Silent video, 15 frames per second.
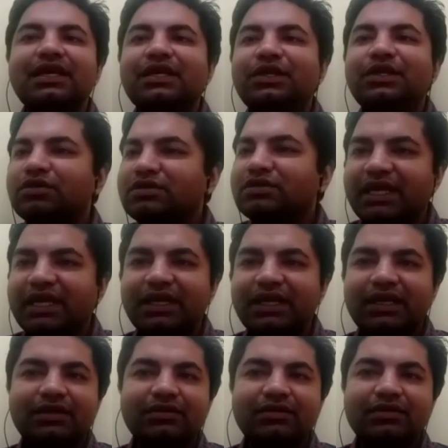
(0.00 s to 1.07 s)
Use
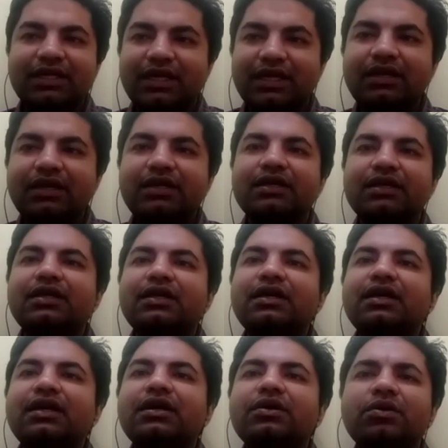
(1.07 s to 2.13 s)
LinkedIn to the hilt.
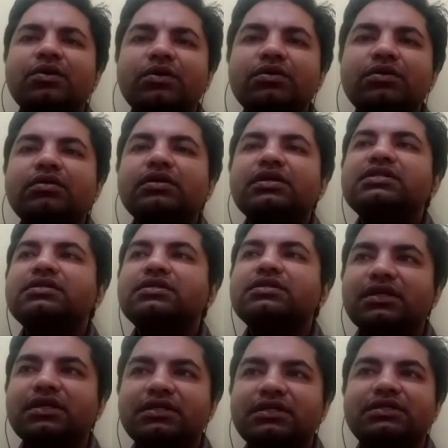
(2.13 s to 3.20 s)
Go
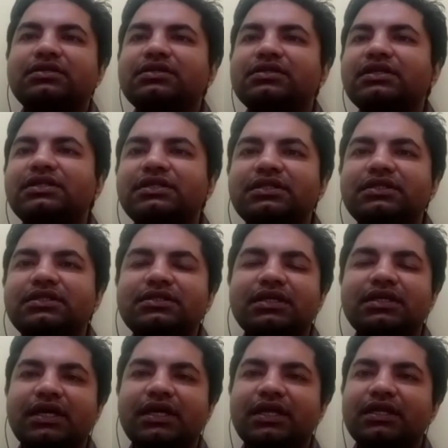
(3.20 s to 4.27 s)
search. Search engines are
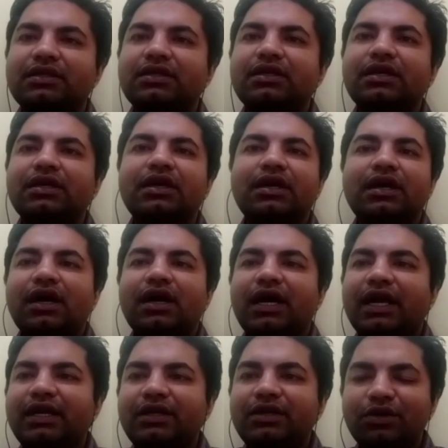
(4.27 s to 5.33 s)
there.
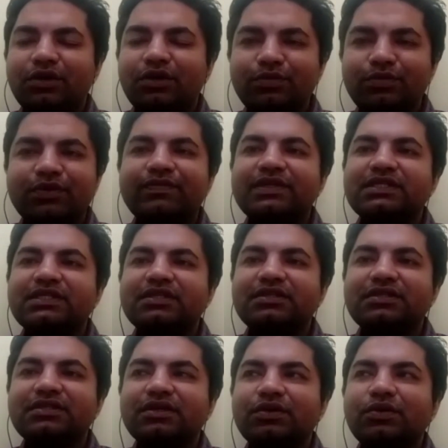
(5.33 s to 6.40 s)
I talked to
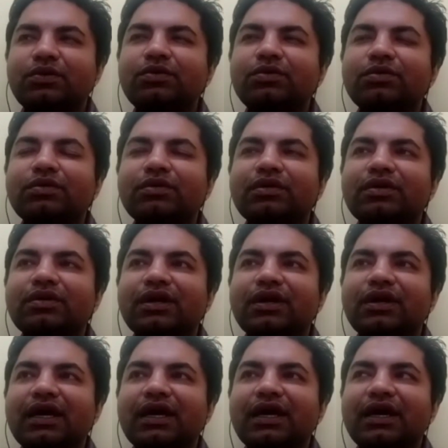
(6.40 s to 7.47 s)
professors who
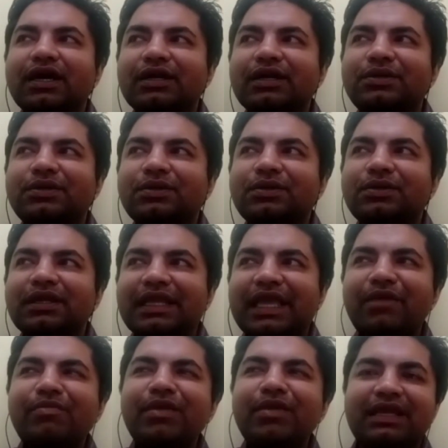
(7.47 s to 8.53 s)

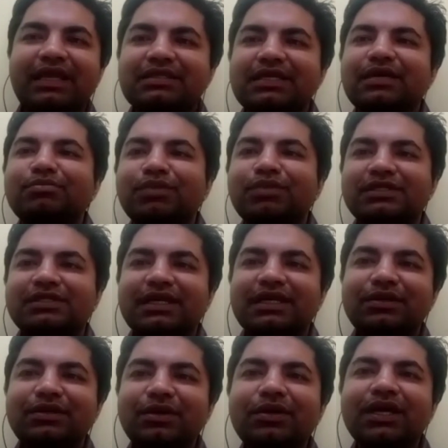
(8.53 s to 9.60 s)
gave me examples that,
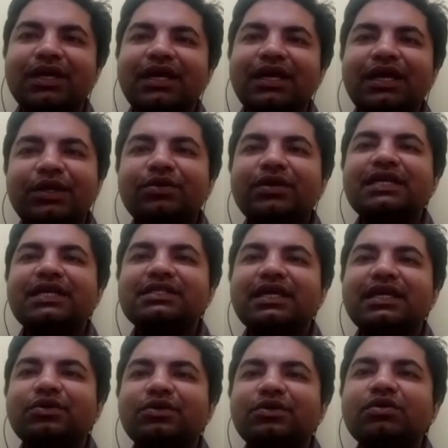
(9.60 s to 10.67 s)
look, you guys
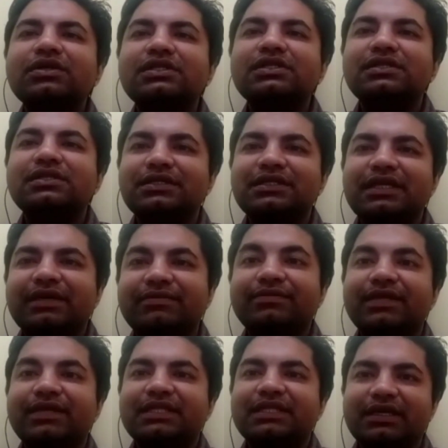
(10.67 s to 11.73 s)
can Google search
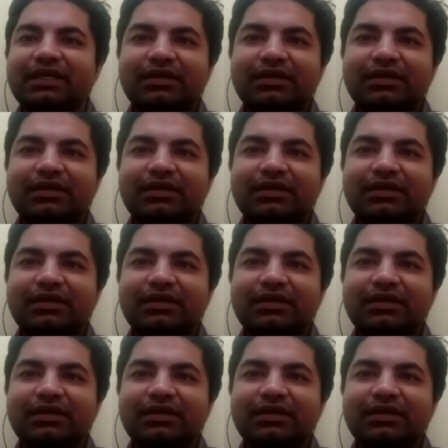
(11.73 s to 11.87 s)
everything.